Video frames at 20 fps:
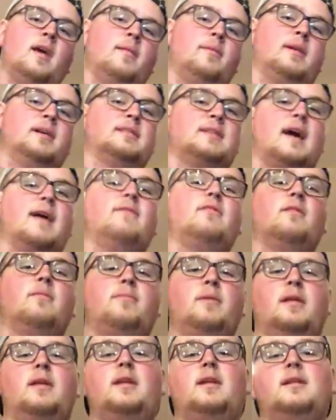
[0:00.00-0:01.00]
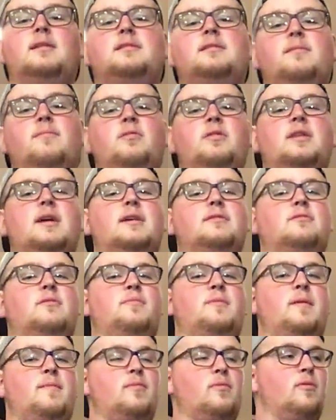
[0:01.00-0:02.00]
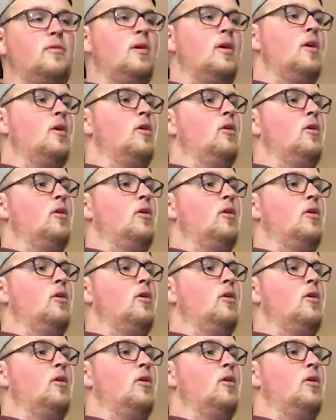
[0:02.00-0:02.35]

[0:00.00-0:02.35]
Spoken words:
because I have the ability to sympathize with people